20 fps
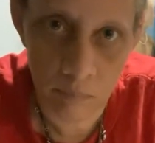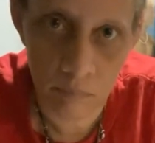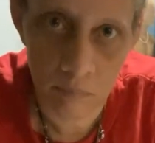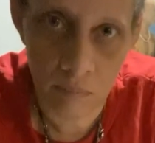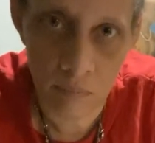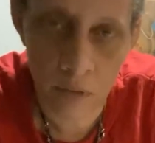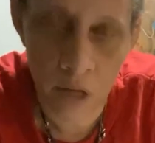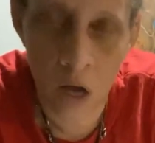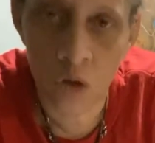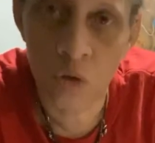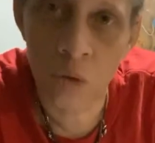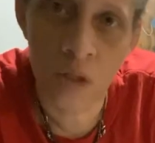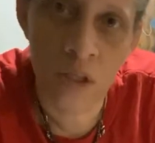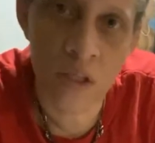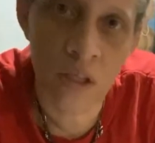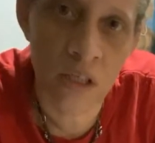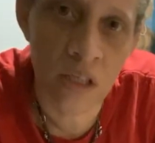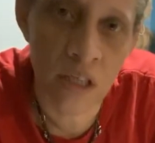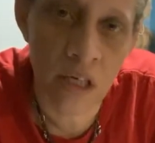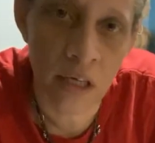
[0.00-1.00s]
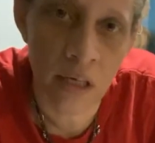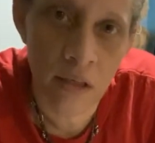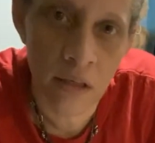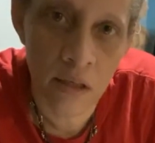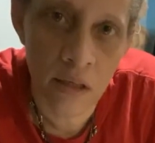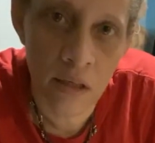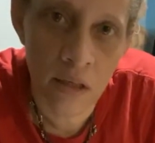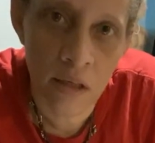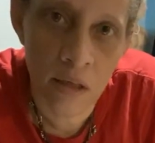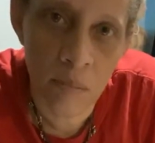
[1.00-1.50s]
How twisted is that?
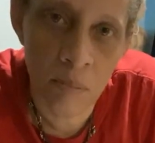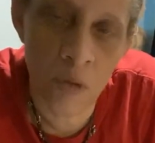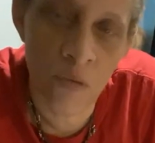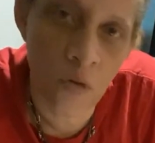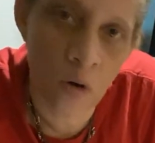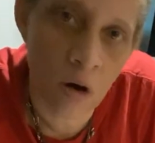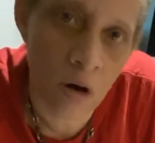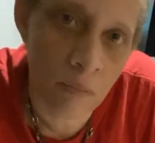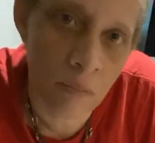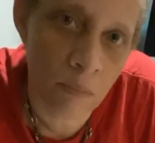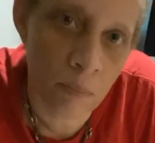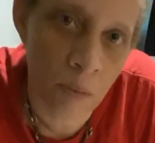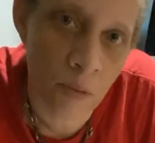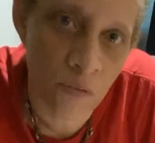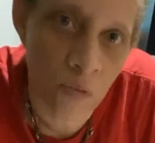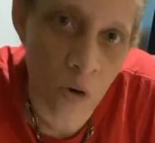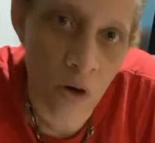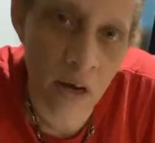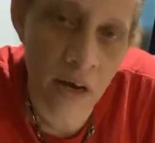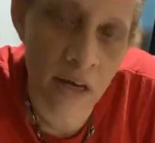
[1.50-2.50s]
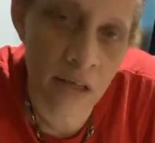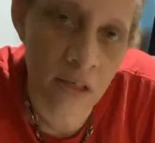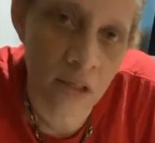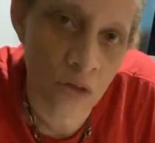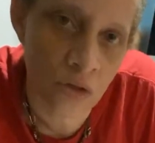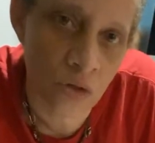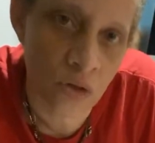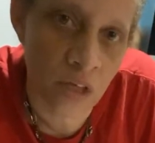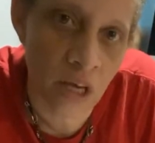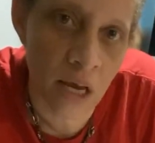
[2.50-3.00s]
Before our
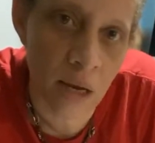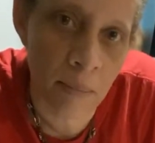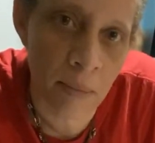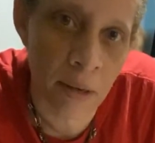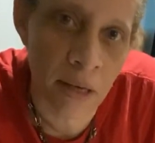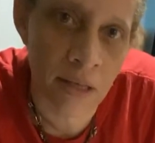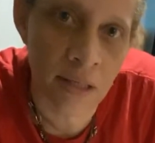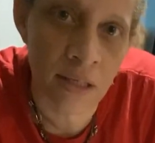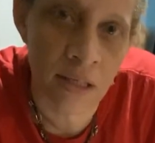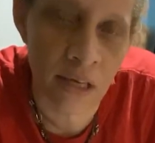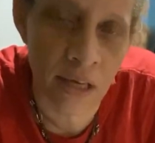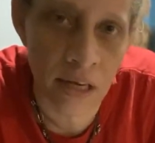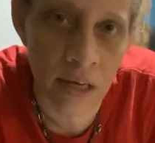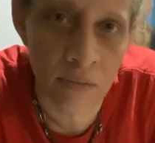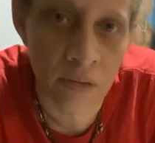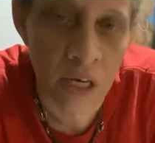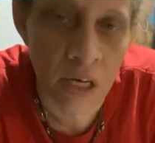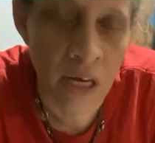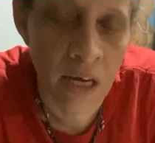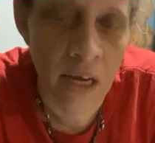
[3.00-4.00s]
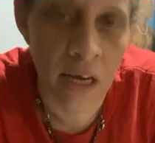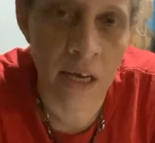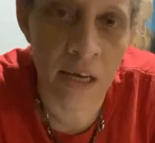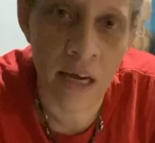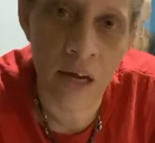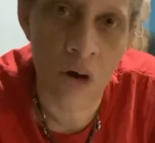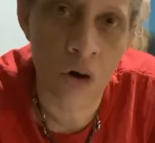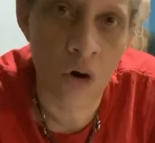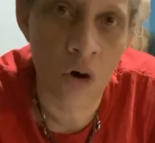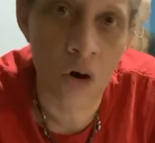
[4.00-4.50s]
ancestors came as slaves, and
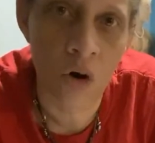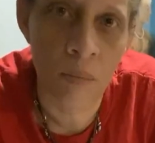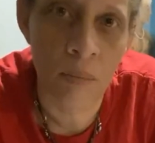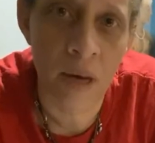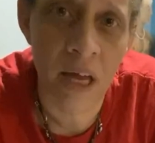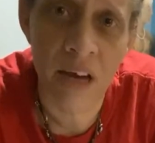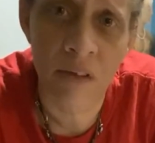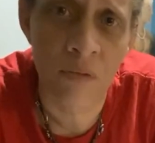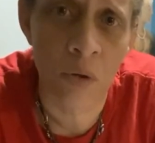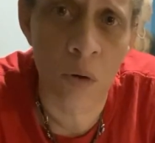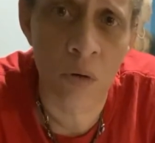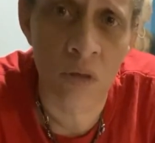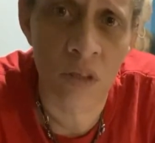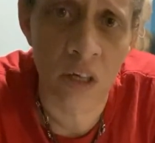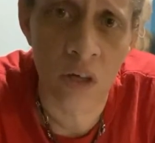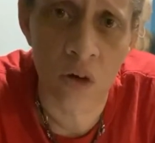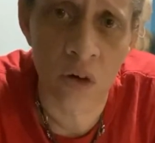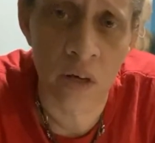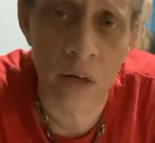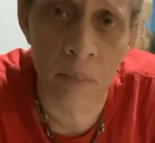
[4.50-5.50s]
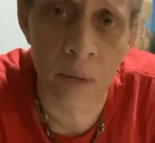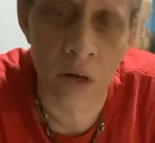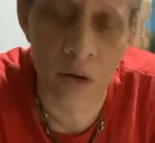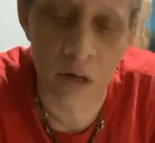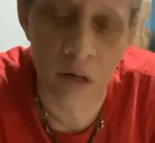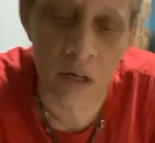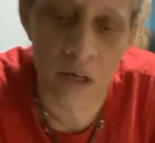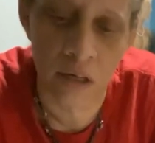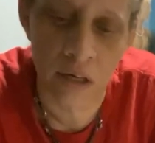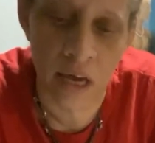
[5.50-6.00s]
not all black folks that are in
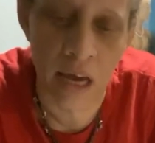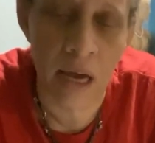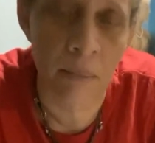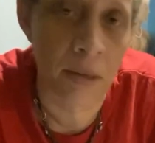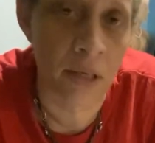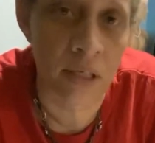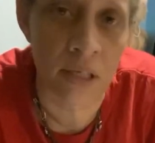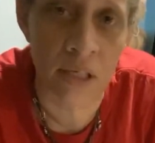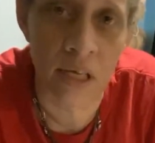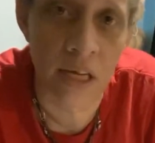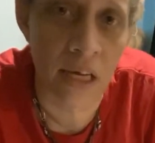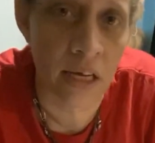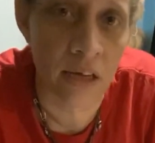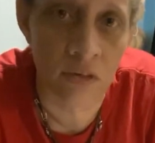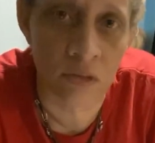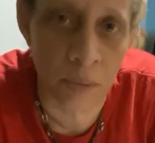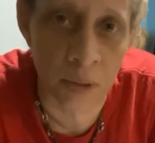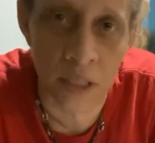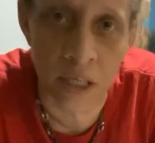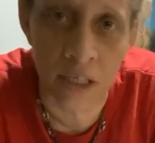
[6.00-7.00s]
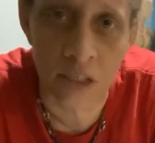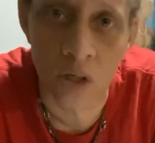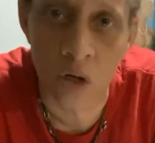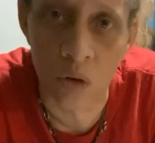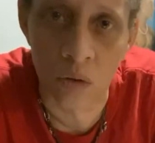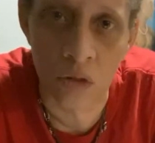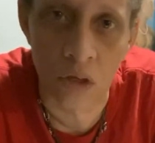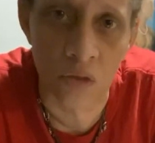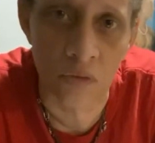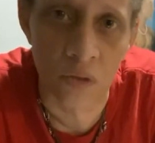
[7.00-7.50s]
America came as slaves, but that's a
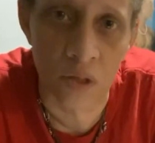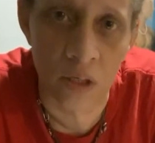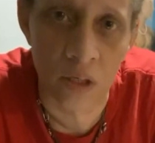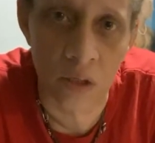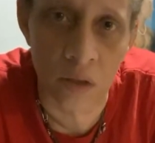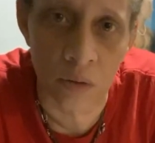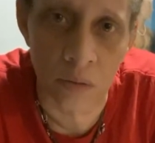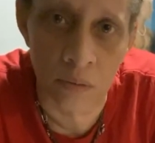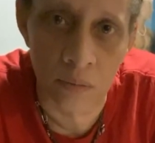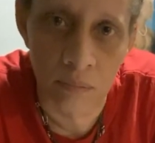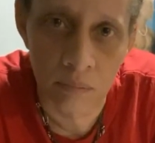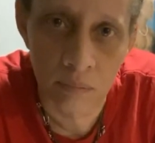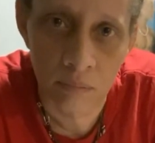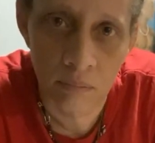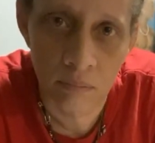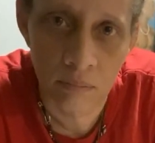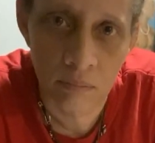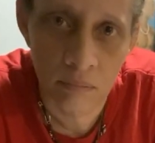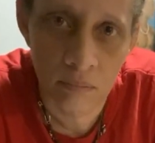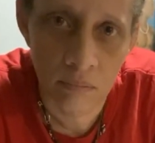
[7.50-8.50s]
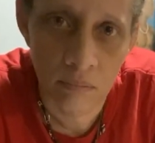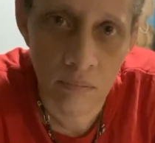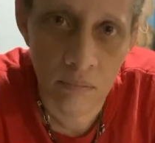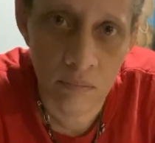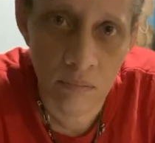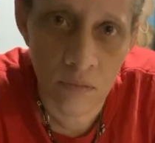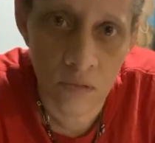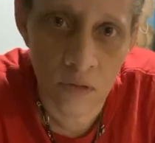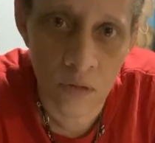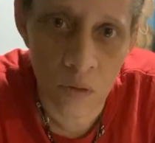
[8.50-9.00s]
whole nother video.
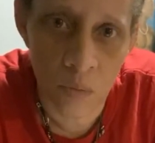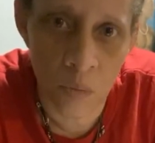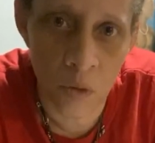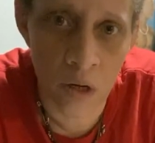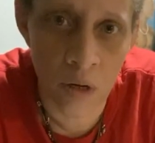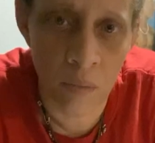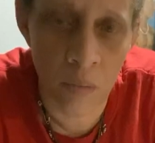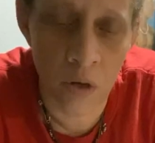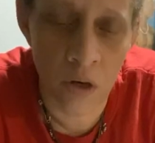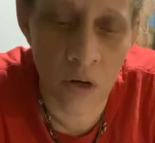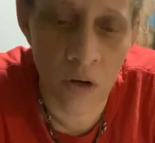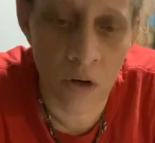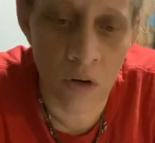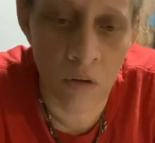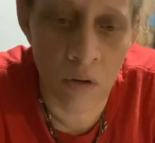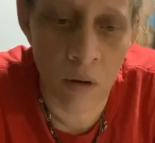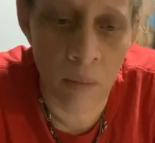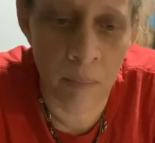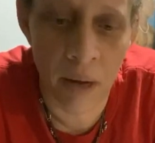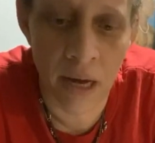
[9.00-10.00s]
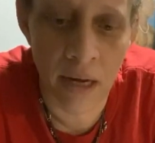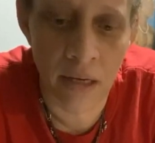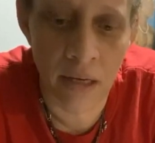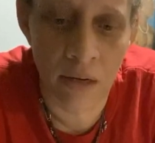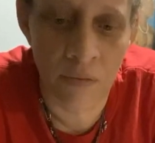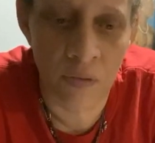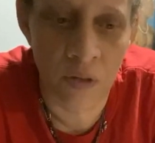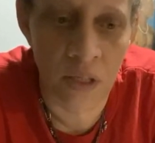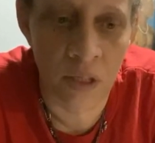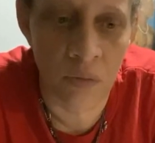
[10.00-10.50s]
We are a
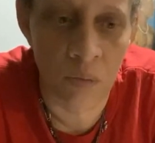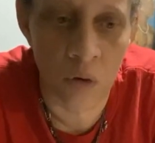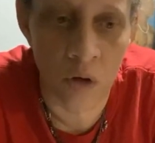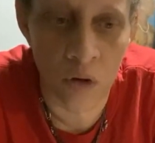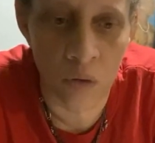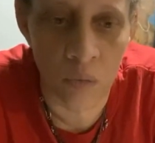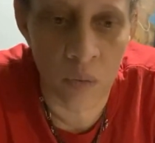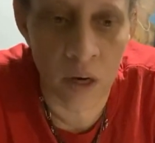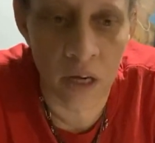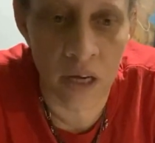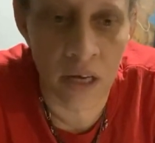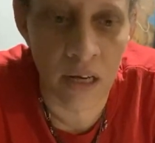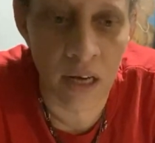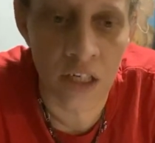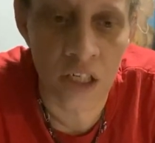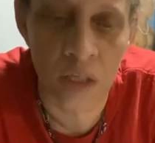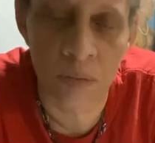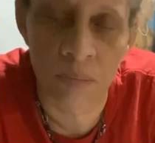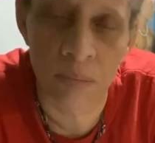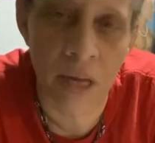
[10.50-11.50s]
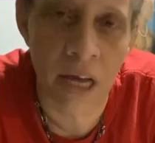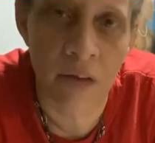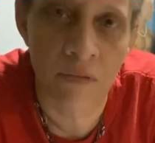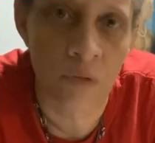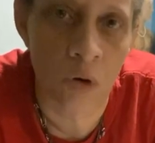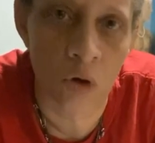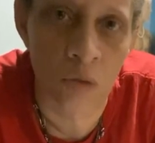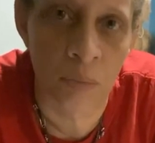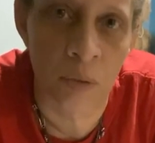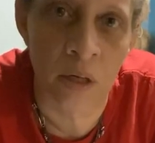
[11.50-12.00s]
magnificent royal race, and not just black
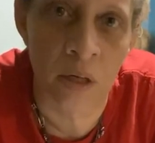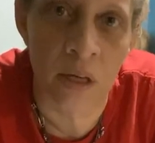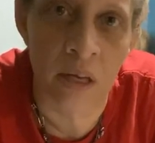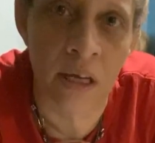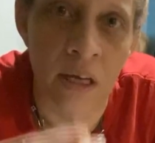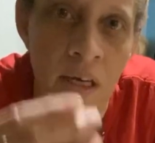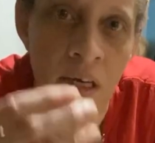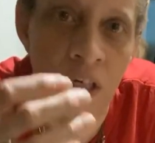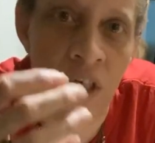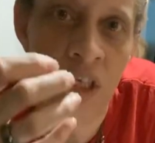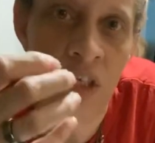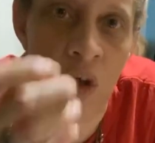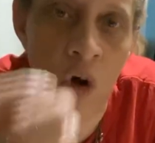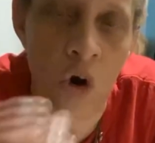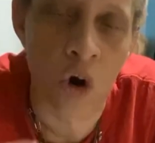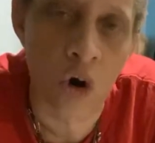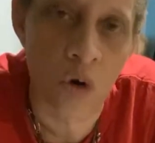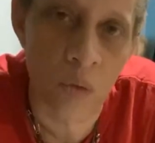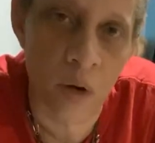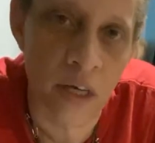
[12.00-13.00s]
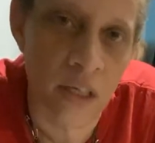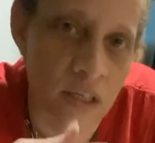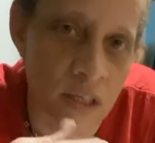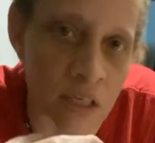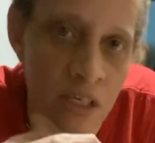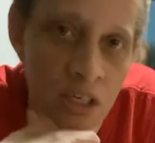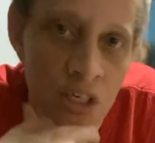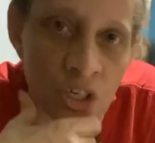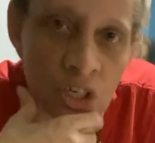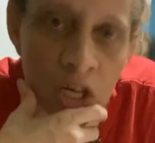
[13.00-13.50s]
folks, but just all
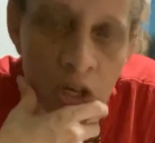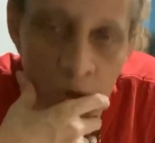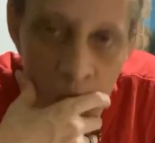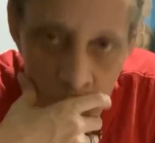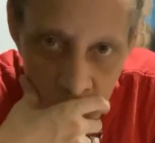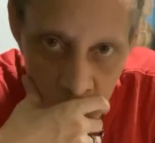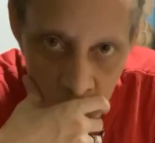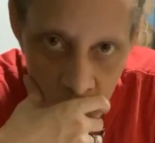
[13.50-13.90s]
races in general.